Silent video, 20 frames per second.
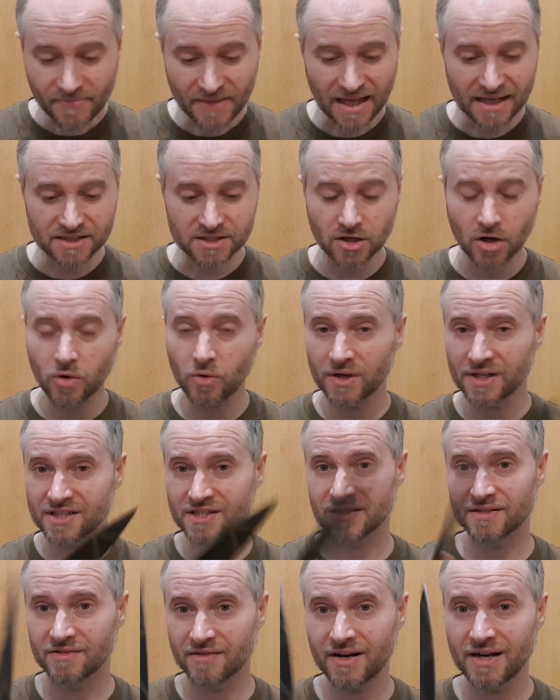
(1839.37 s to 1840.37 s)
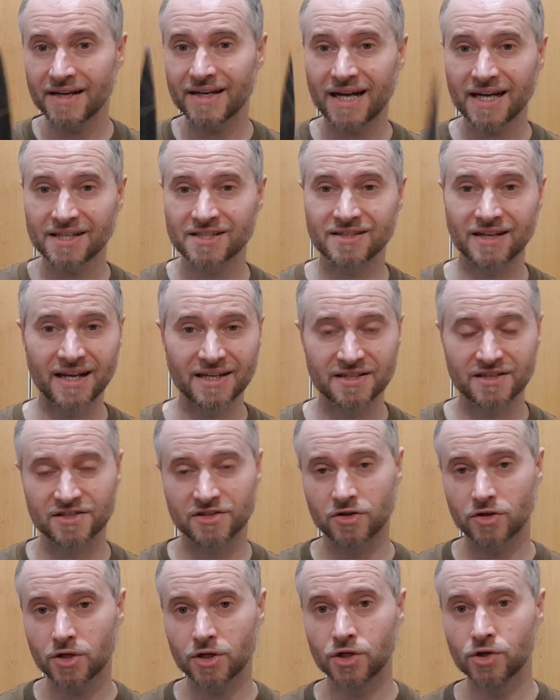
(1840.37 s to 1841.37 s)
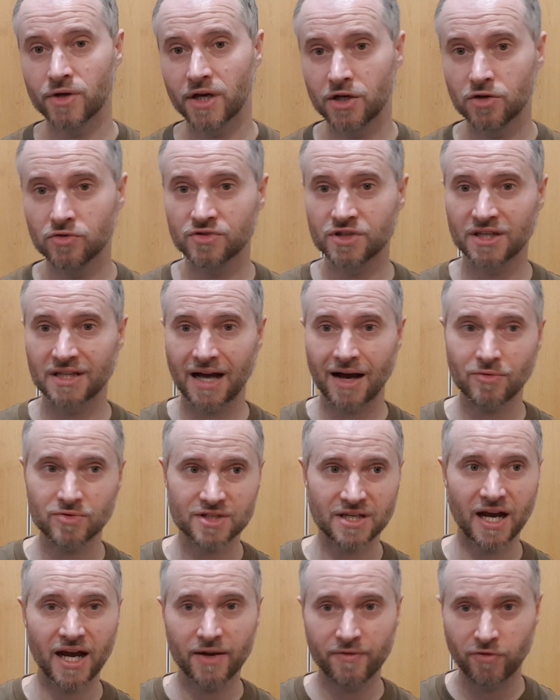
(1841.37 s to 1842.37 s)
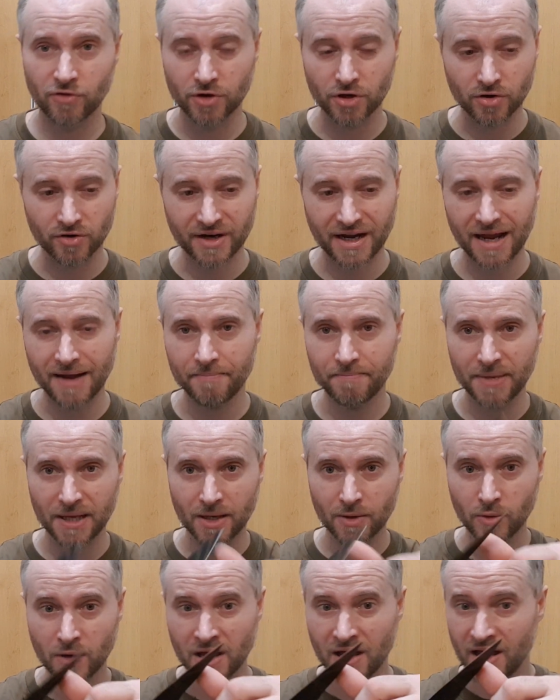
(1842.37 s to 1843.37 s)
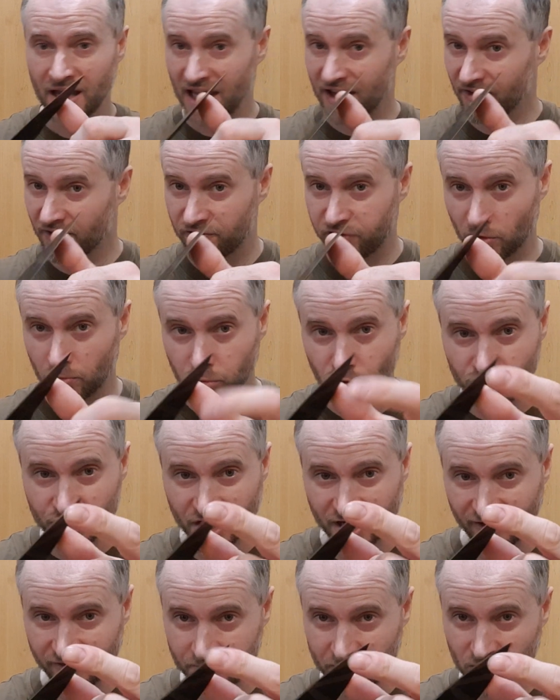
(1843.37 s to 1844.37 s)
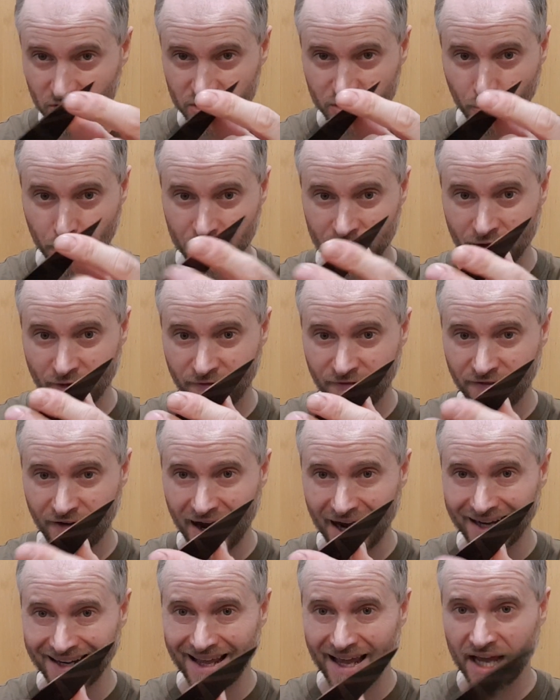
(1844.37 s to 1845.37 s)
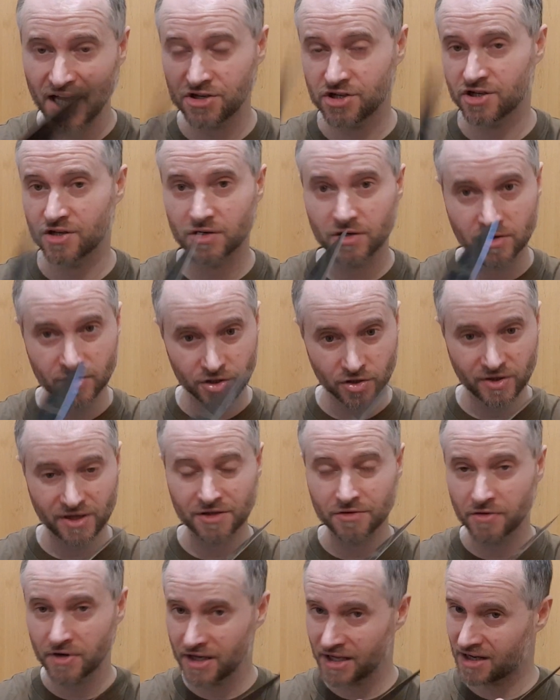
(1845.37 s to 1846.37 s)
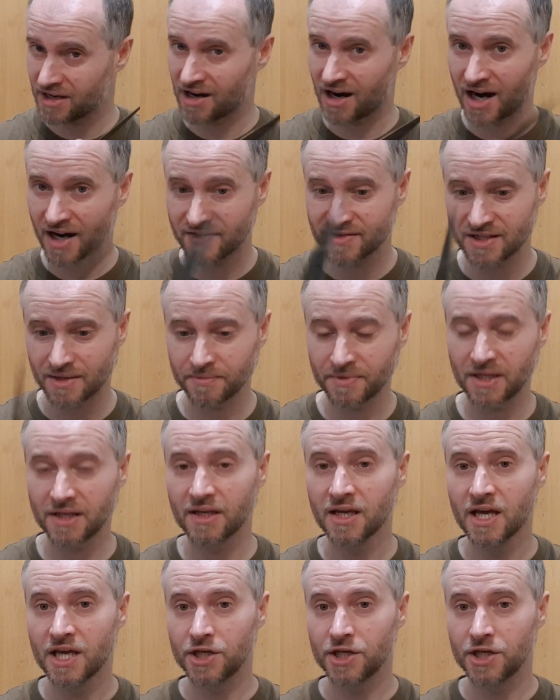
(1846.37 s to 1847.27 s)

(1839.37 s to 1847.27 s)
So it's really nice slicer. So you can use it outside for your camping, even for bushcraft, because with the fine edge you can really carve something.